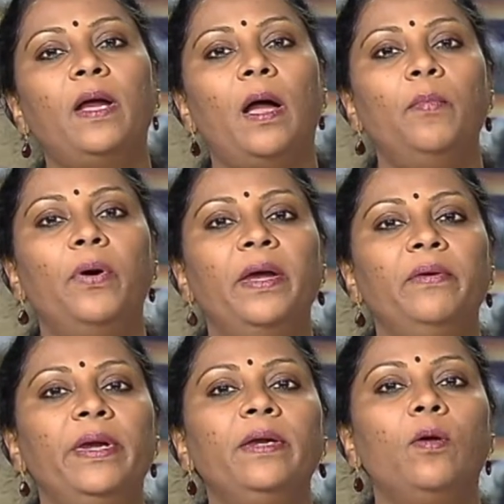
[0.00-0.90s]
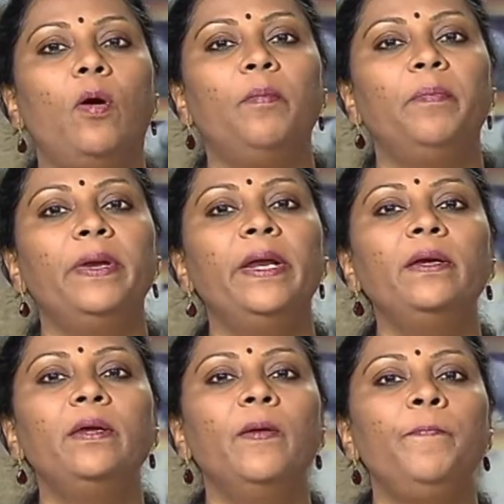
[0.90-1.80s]
carbohydrate
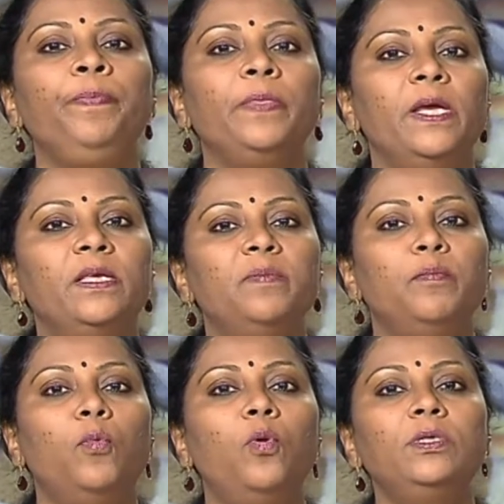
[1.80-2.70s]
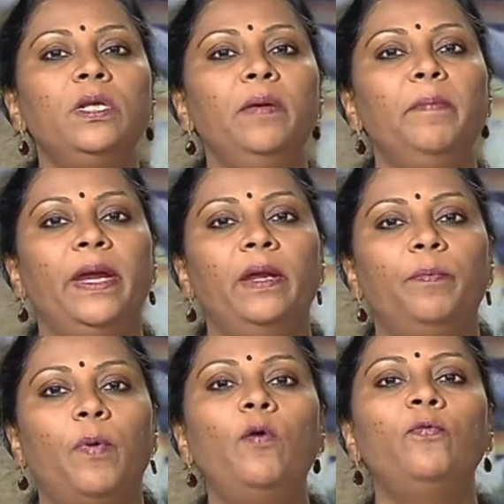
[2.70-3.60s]
component is mostly made
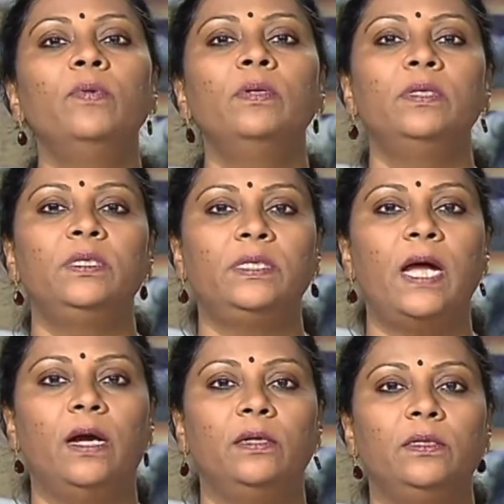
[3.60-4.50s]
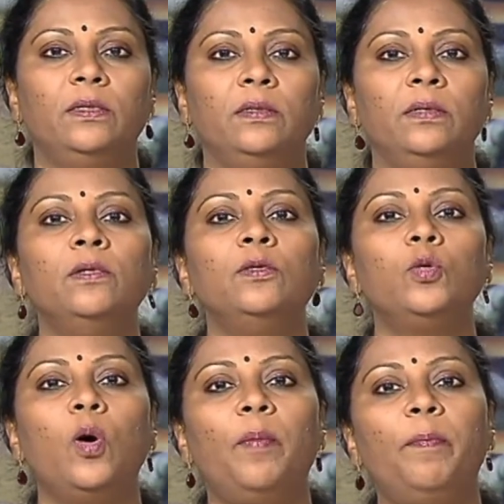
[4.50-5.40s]
up of starch.
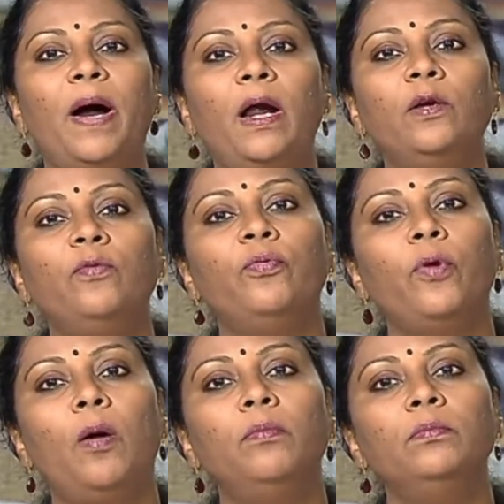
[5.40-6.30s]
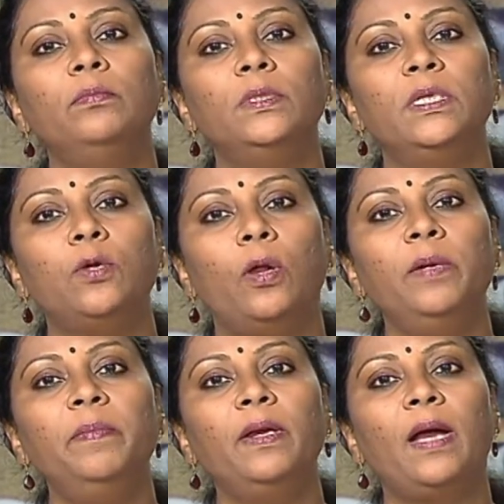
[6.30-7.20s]
So, apart from the
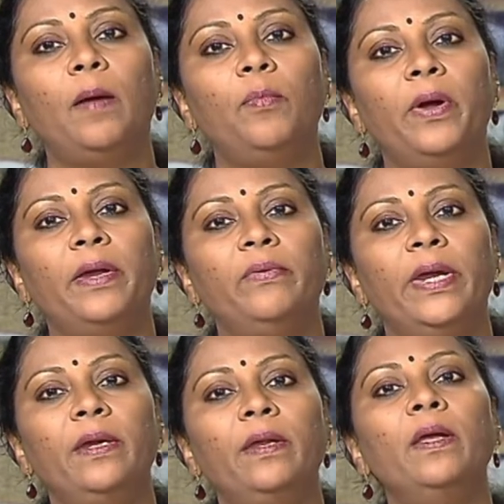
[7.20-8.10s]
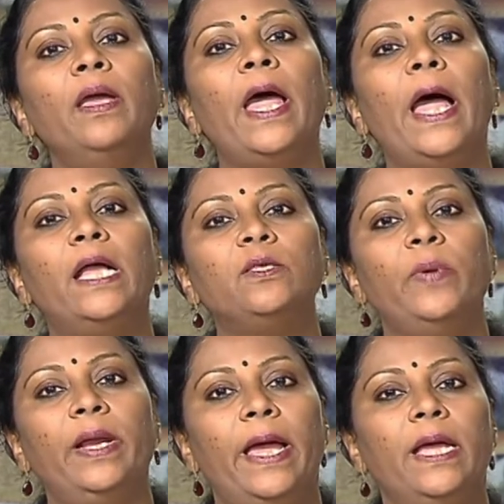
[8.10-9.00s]
soluble carbohydrate as
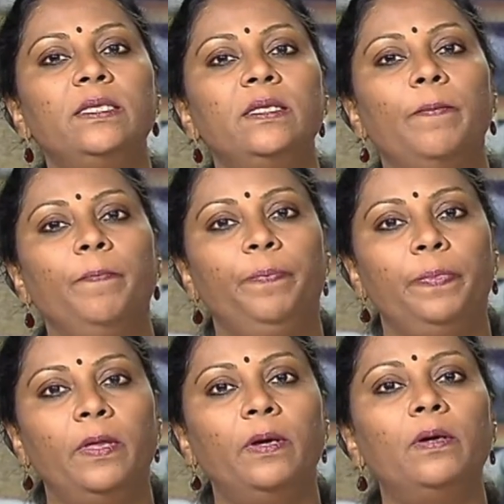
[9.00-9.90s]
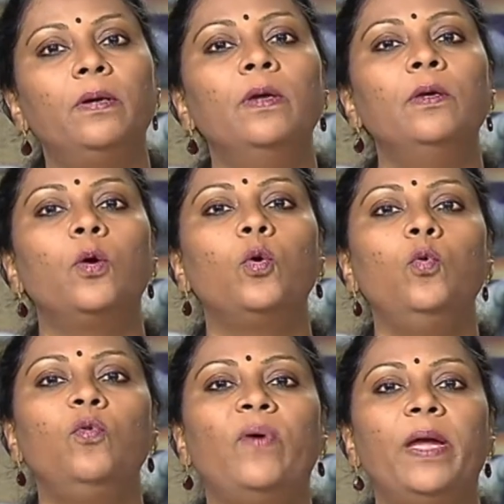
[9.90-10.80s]
well as the
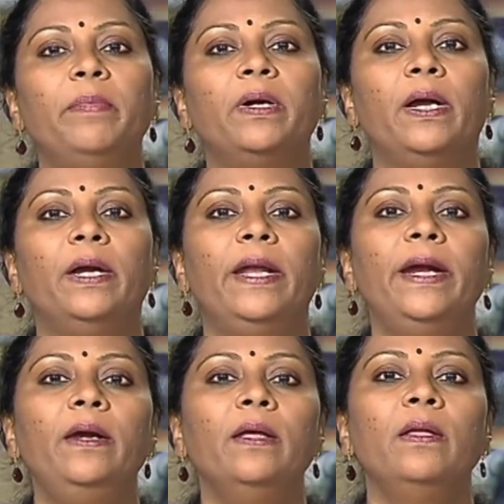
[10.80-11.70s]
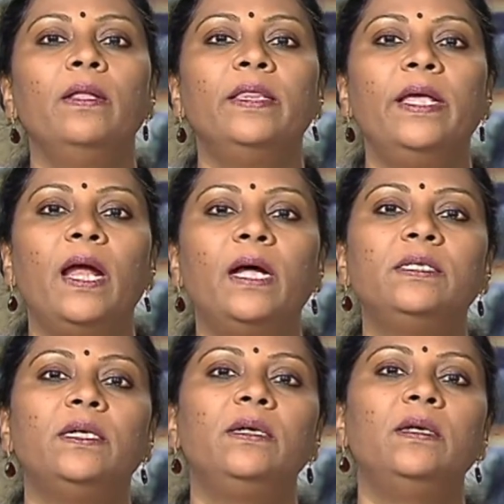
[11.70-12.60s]
crude fiber content, there are
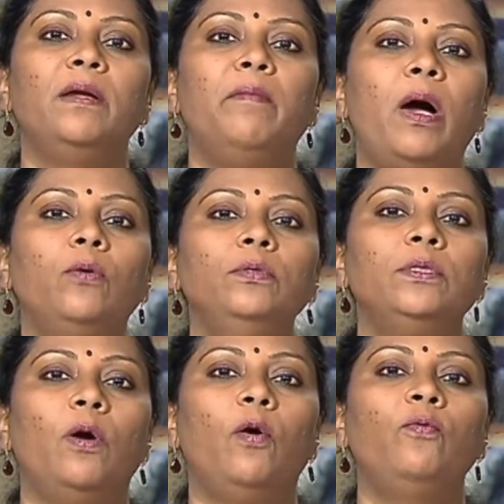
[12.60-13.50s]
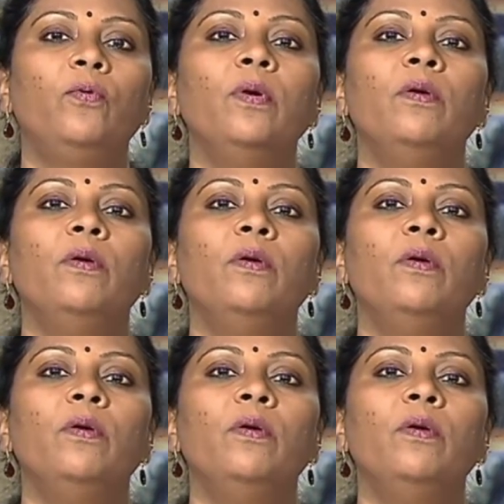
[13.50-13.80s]
certain amounts of